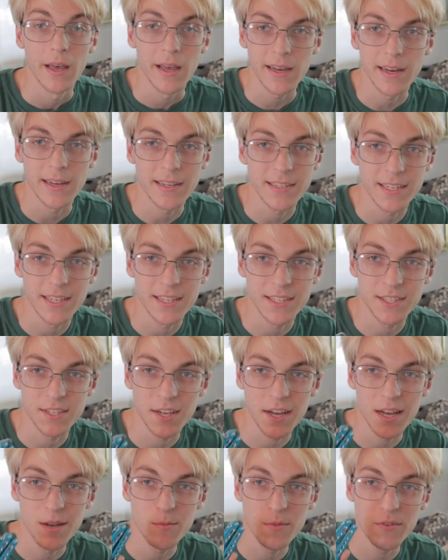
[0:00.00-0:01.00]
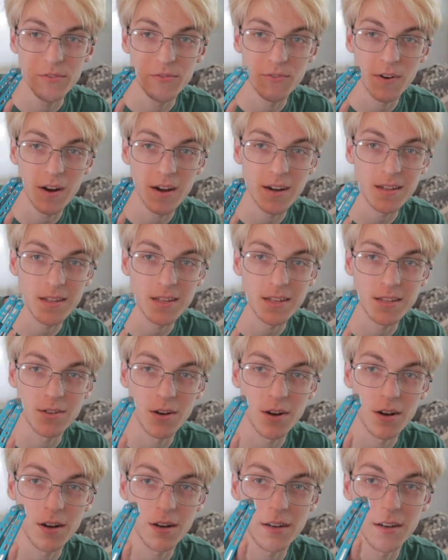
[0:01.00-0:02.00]
Hey guys, it's time we finally
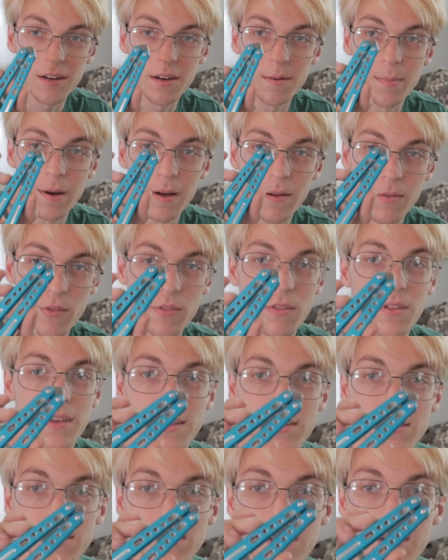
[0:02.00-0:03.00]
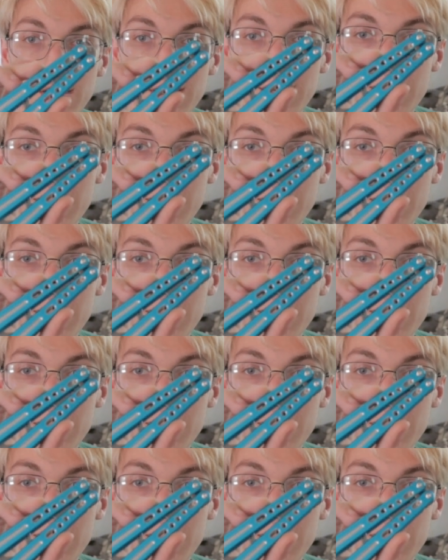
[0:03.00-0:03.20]
talk about this.